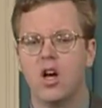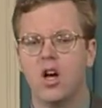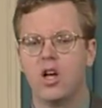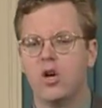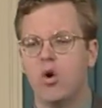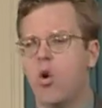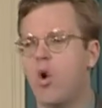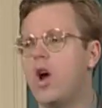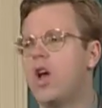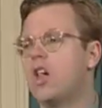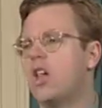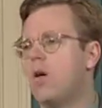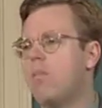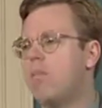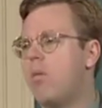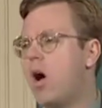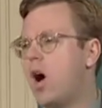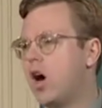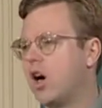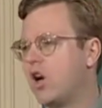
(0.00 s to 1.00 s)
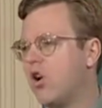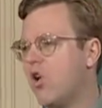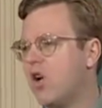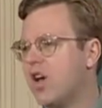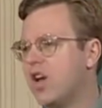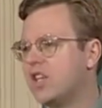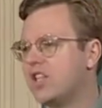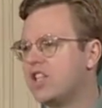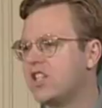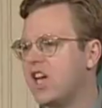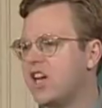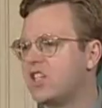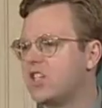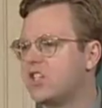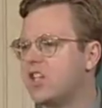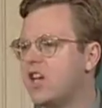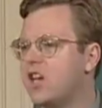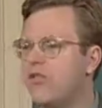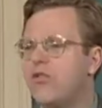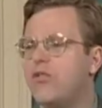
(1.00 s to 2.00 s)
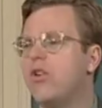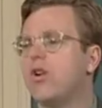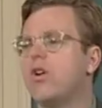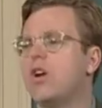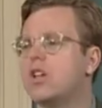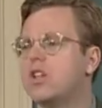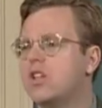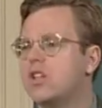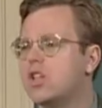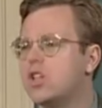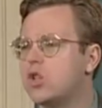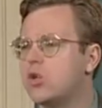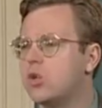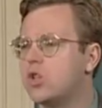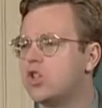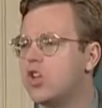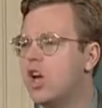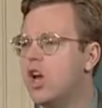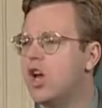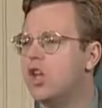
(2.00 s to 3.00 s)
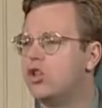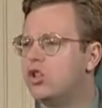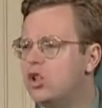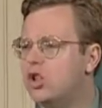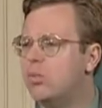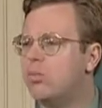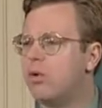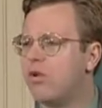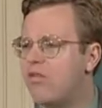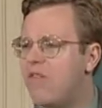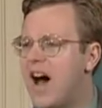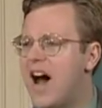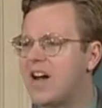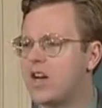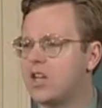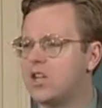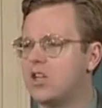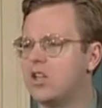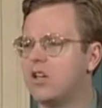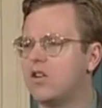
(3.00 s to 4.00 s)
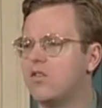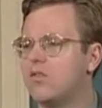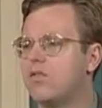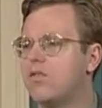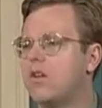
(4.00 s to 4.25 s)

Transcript: an oil embargo against that state, fearing that this was too provocative.